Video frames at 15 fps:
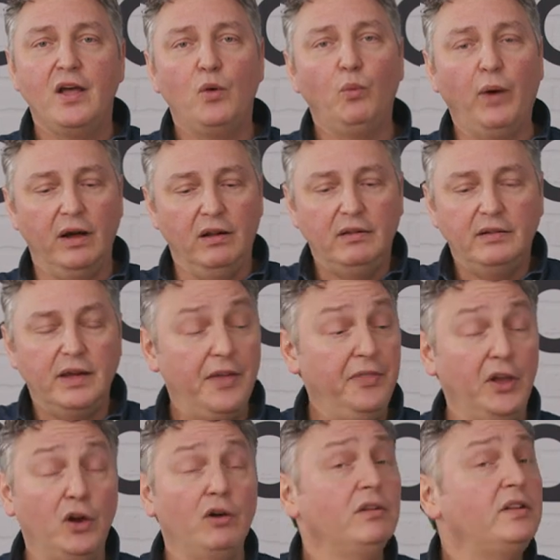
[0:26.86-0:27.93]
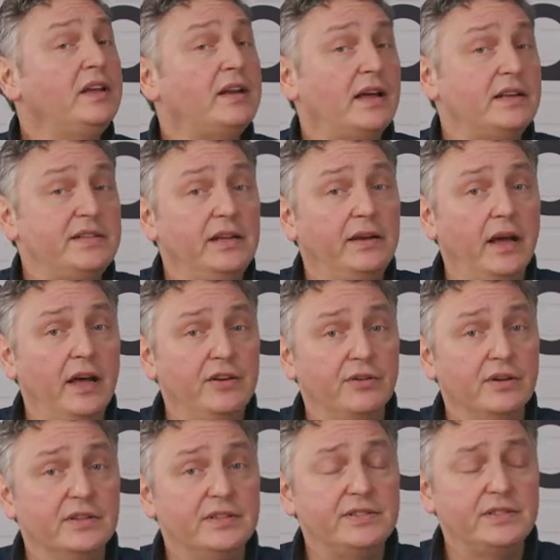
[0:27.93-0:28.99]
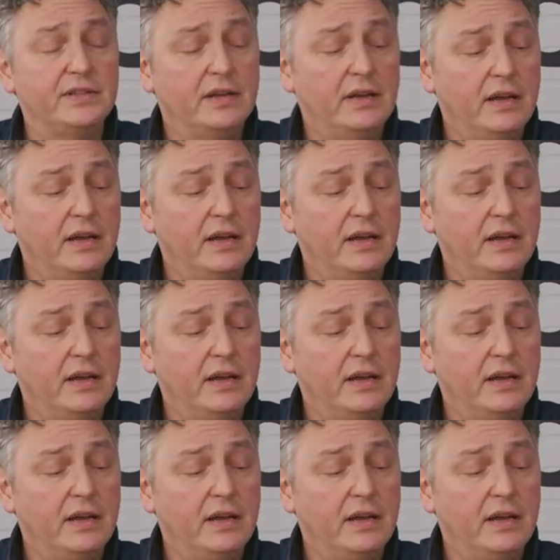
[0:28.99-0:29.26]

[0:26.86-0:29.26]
Well, in the early 1900s,